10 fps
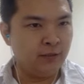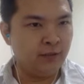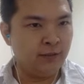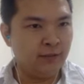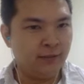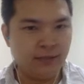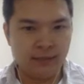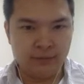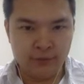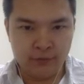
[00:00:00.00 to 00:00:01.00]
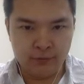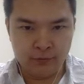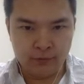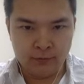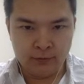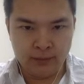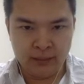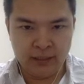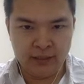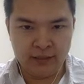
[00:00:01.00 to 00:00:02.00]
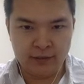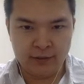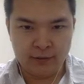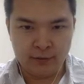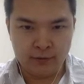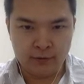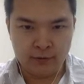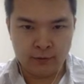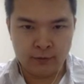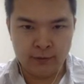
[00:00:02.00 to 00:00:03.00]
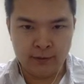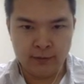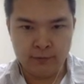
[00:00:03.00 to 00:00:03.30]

this level here, all right,